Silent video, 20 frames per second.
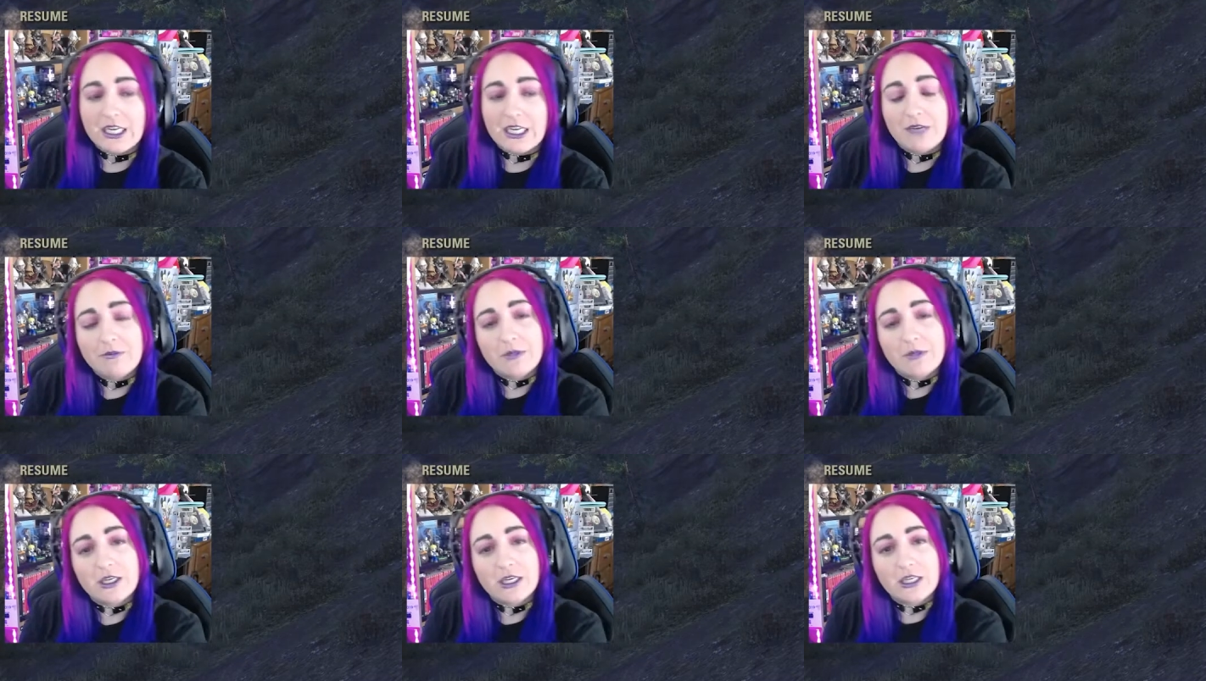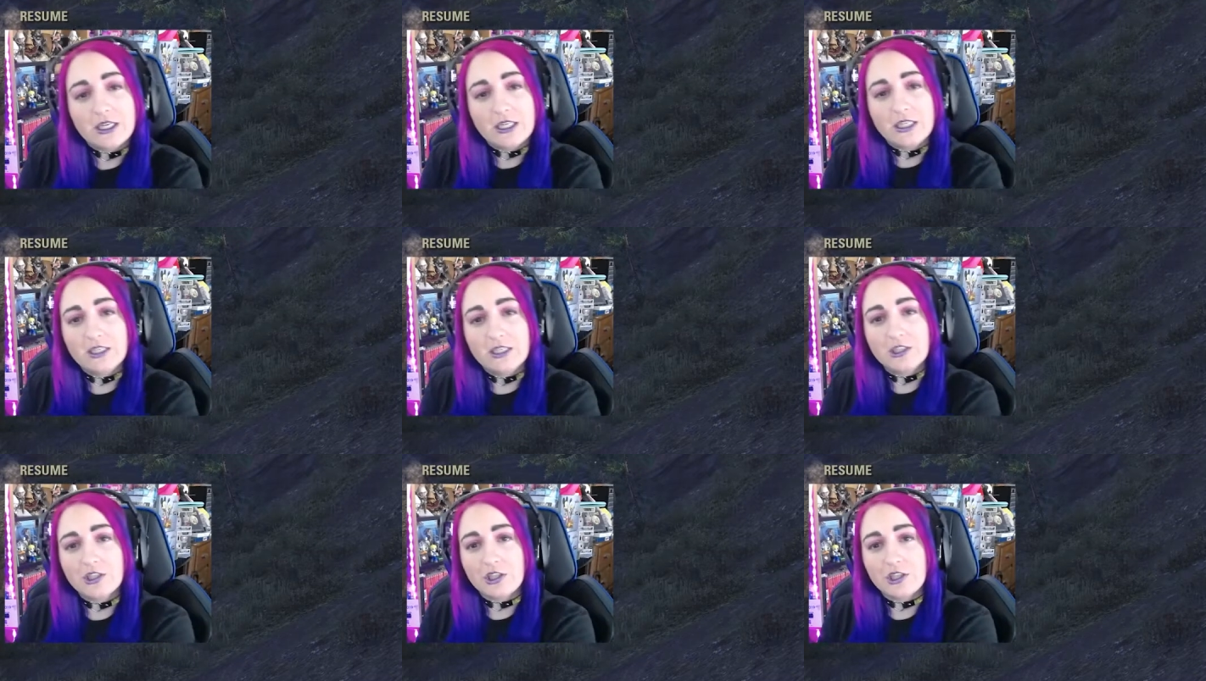I'm
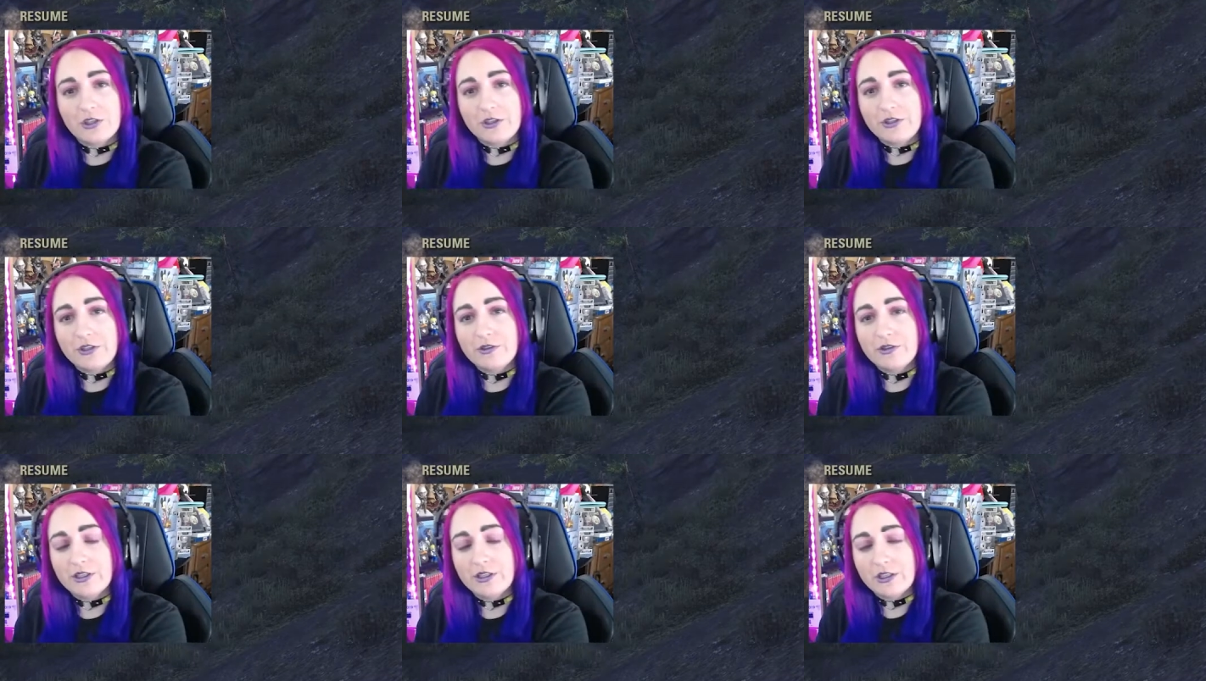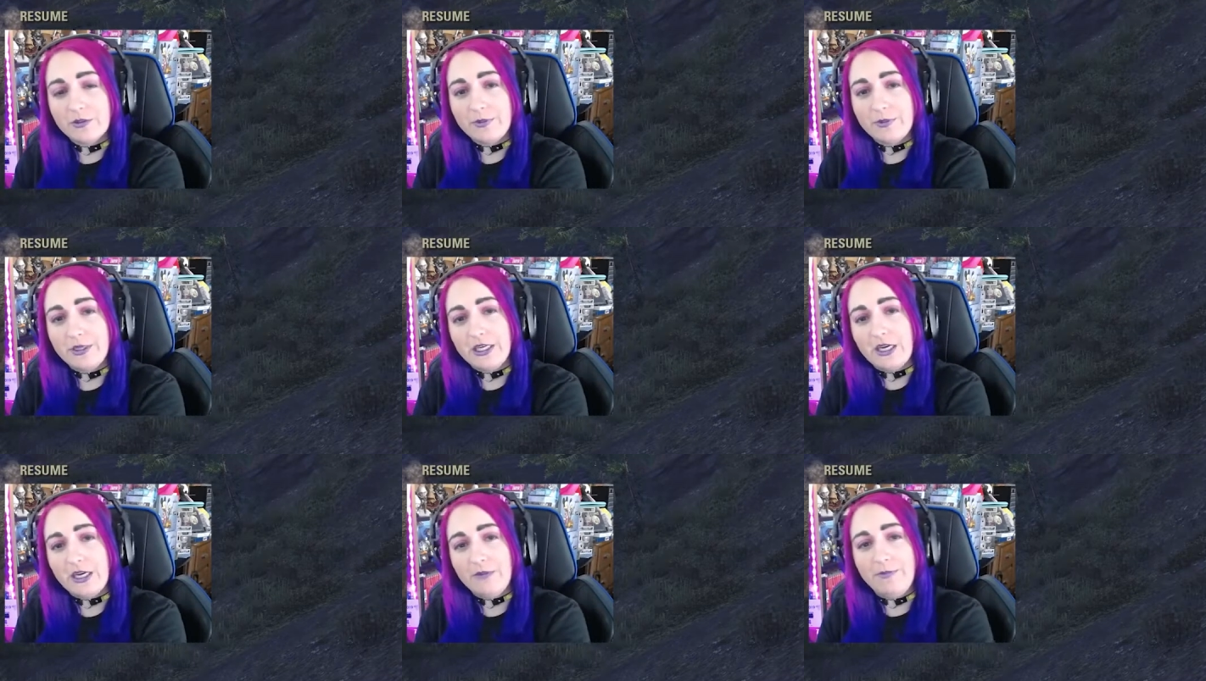gonna show you a little
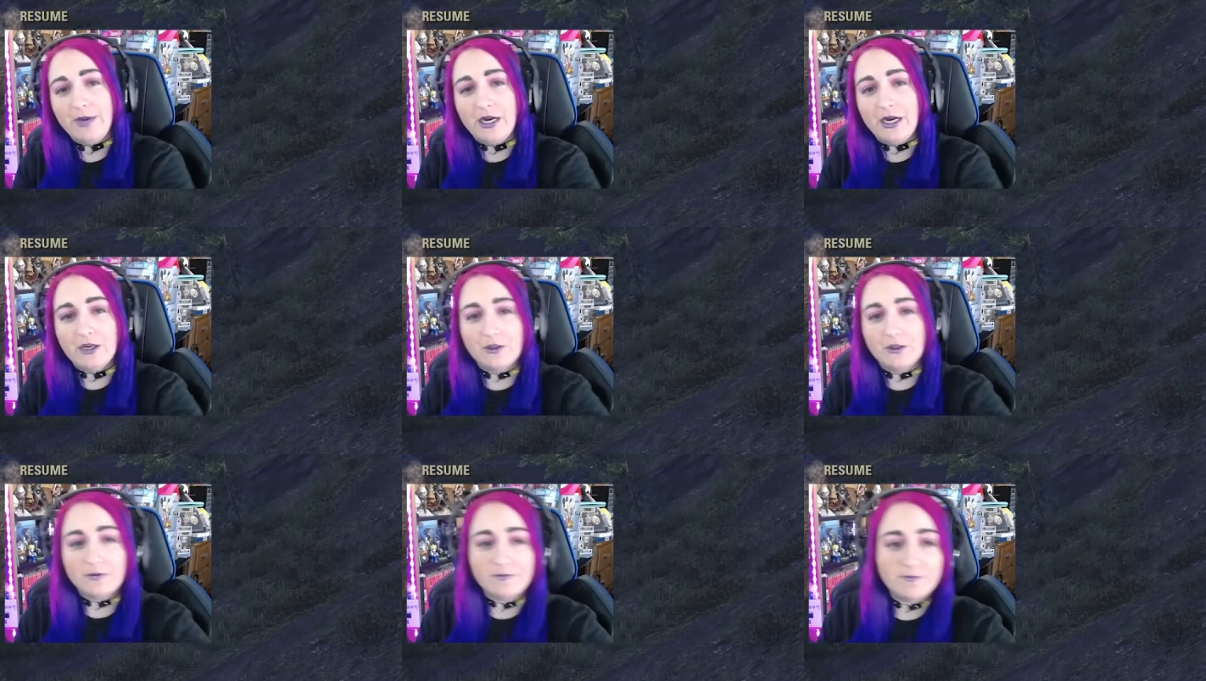bit about